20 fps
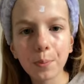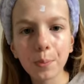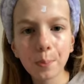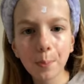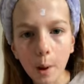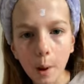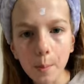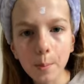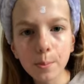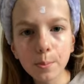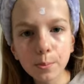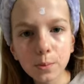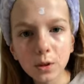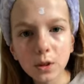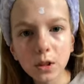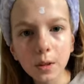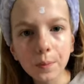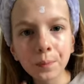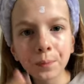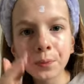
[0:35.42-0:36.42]

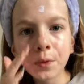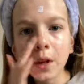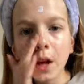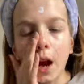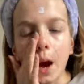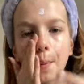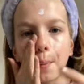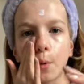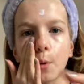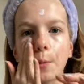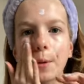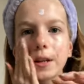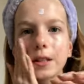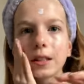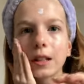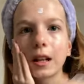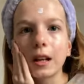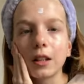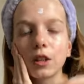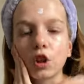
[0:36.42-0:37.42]
pumps. I bought
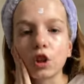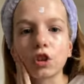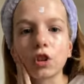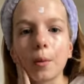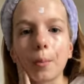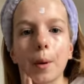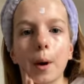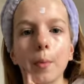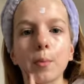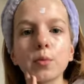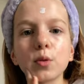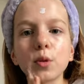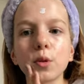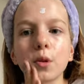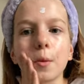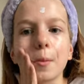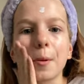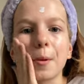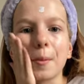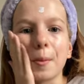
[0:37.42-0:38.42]
basically just the pumps. I'm
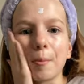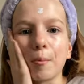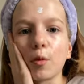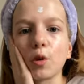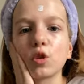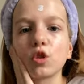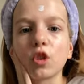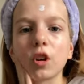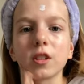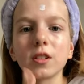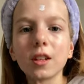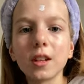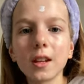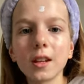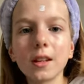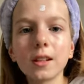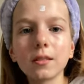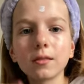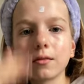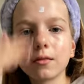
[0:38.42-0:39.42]
gonna put my moisturizer in
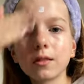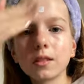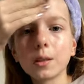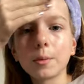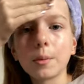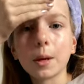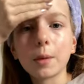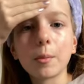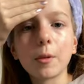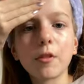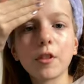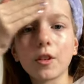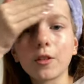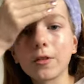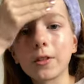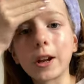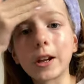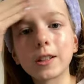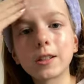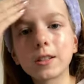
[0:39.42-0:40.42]
it to make me feel
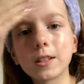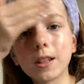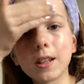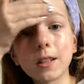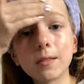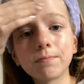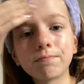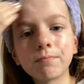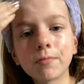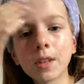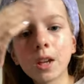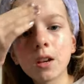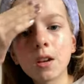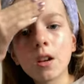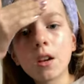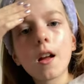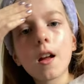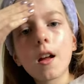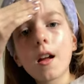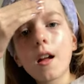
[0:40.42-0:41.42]
fancy.
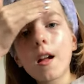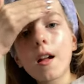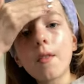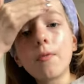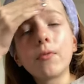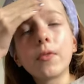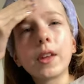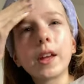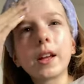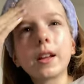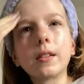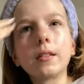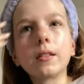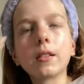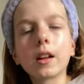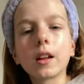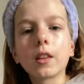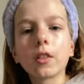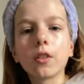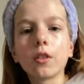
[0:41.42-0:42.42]
And then
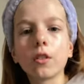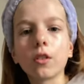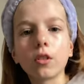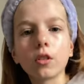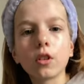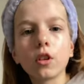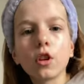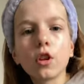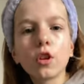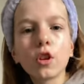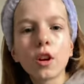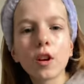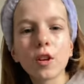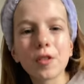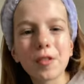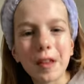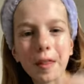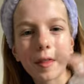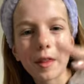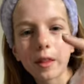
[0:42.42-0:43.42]
like the you know you can
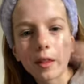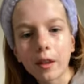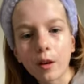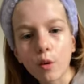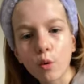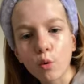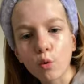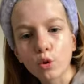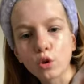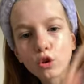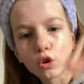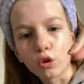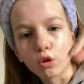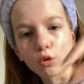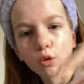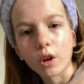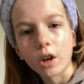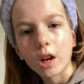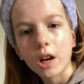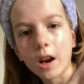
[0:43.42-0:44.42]
get the, the
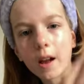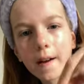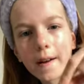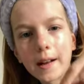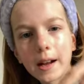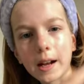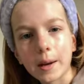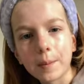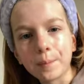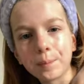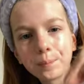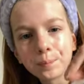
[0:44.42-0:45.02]
ordinary like